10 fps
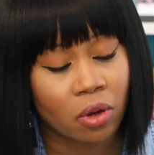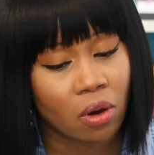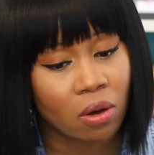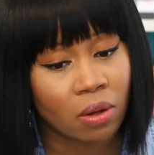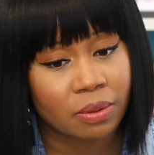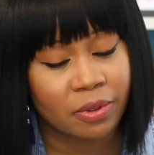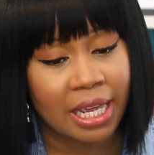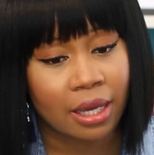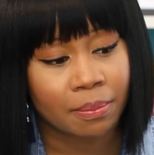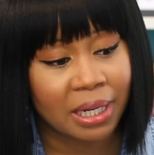called with
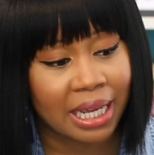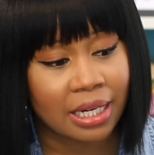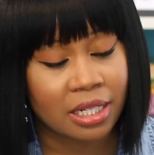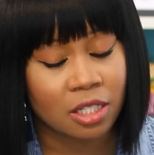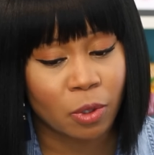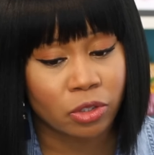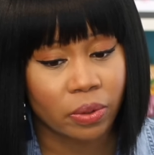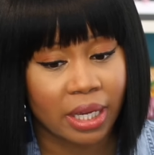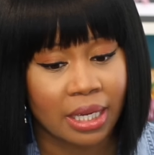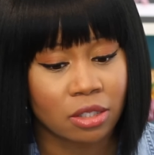a complaint and spoke
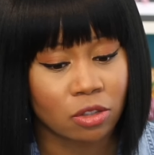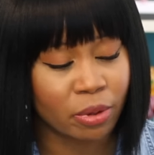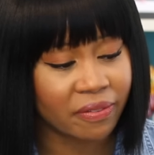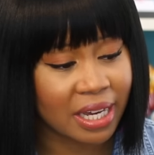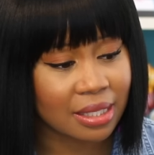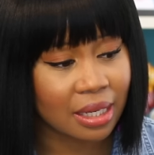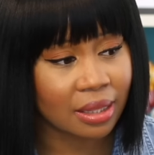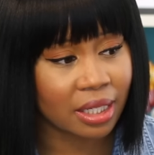to a supervisor.